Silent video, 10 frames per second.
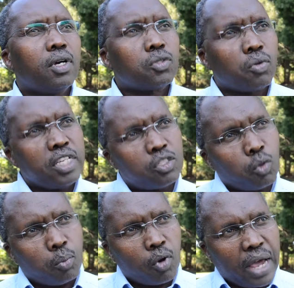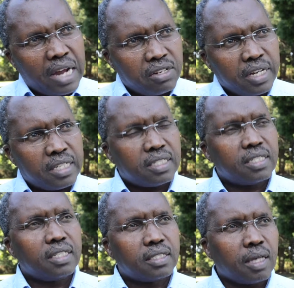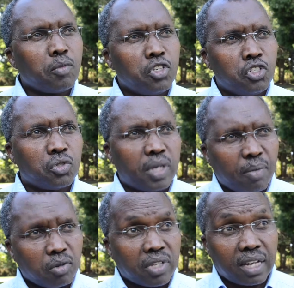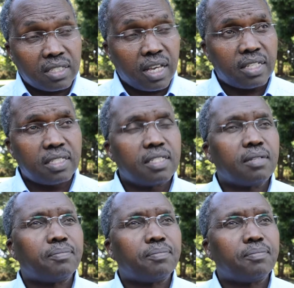So this will probably address some issues about access.